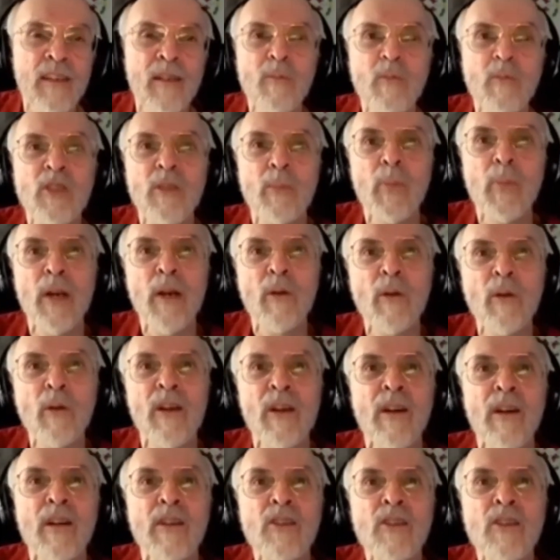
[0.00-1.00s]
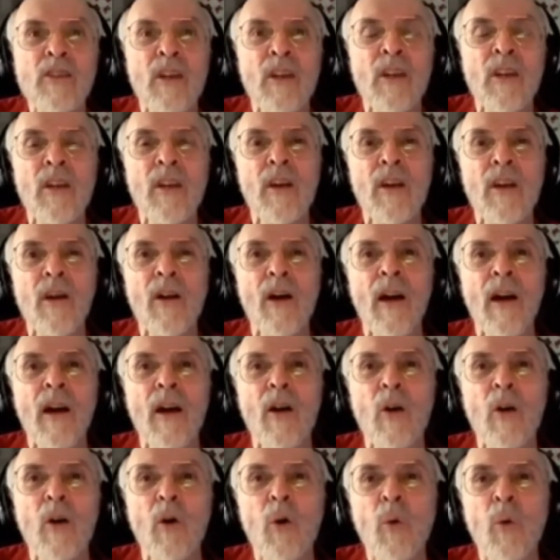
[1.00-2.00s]
superiors
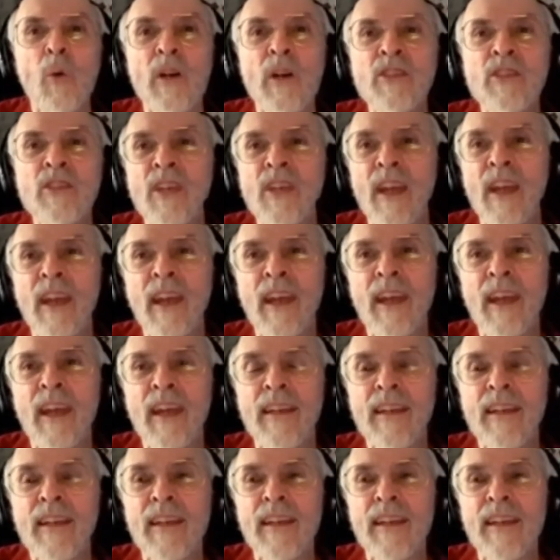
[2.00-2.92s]
who were saying,